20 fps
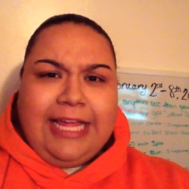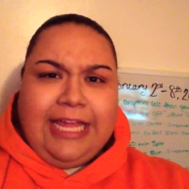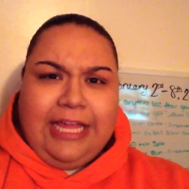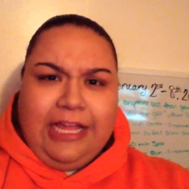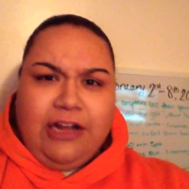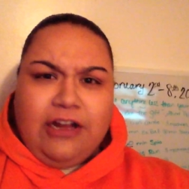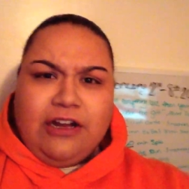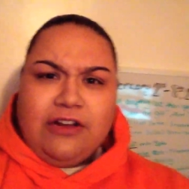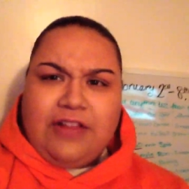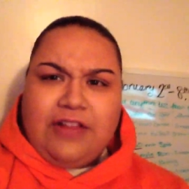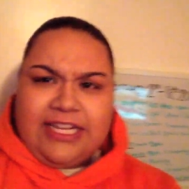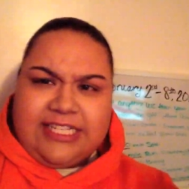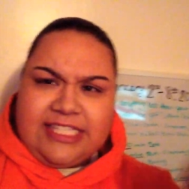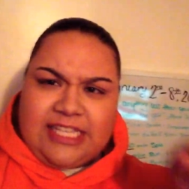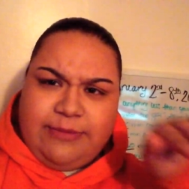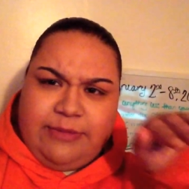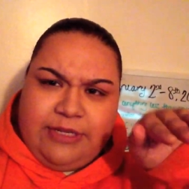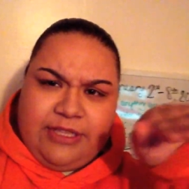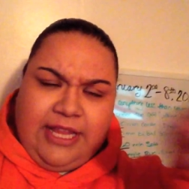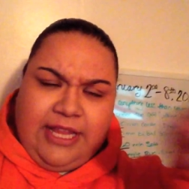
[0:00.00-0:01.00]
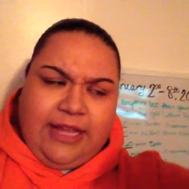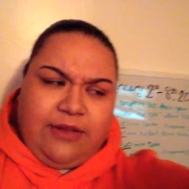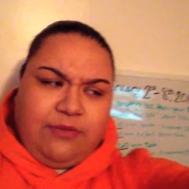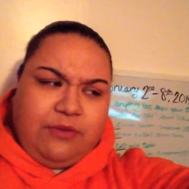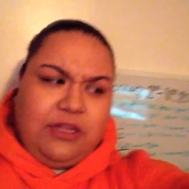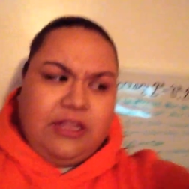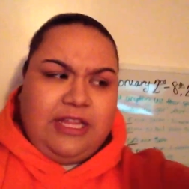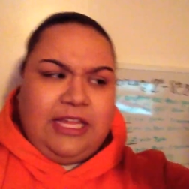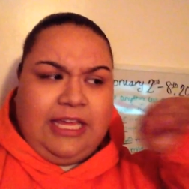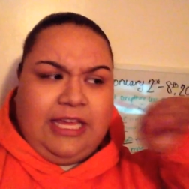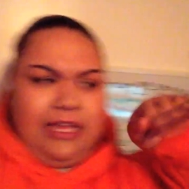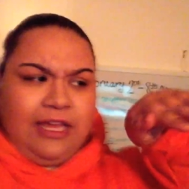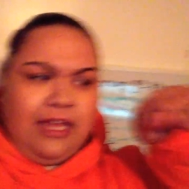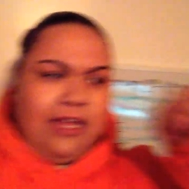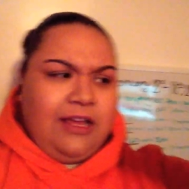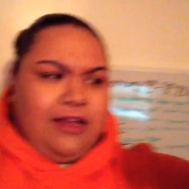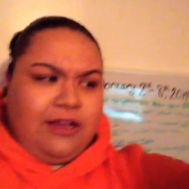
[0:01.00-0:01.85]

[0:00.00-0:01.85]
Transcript: hear like someone like really